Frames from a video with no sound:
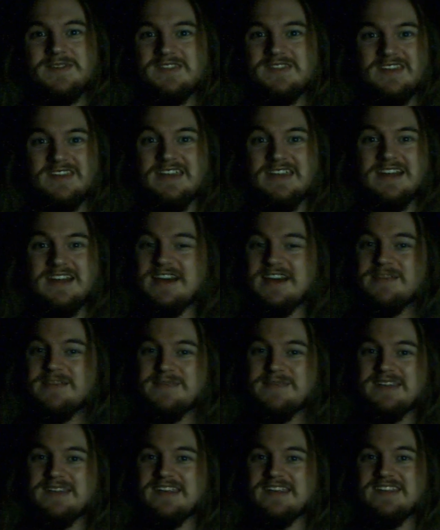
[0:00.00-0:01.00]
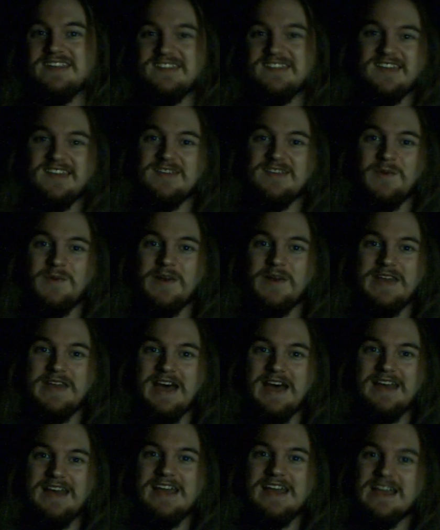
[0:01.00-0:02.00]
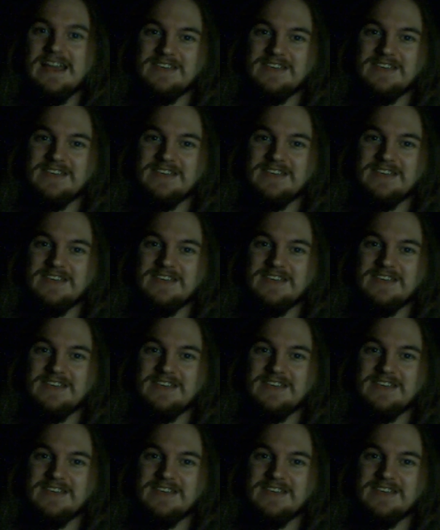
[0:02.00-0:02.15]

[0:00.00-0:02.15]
Cena and Batista and whatnot.